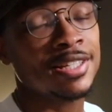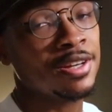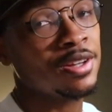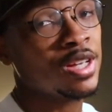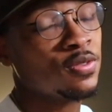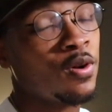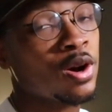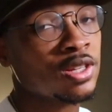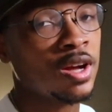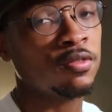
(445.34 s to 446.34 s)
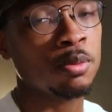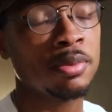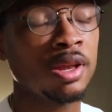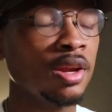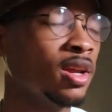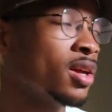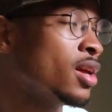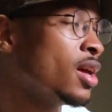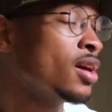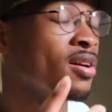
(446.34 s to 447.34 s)
can tell you as far as
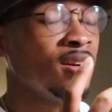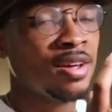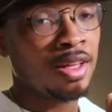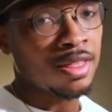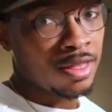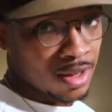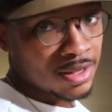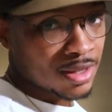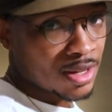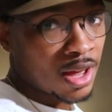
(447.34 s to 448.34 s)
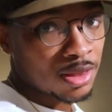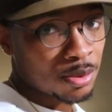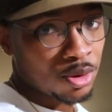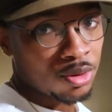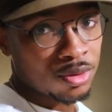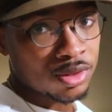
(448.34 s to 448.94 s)
comfortability, this is not the move.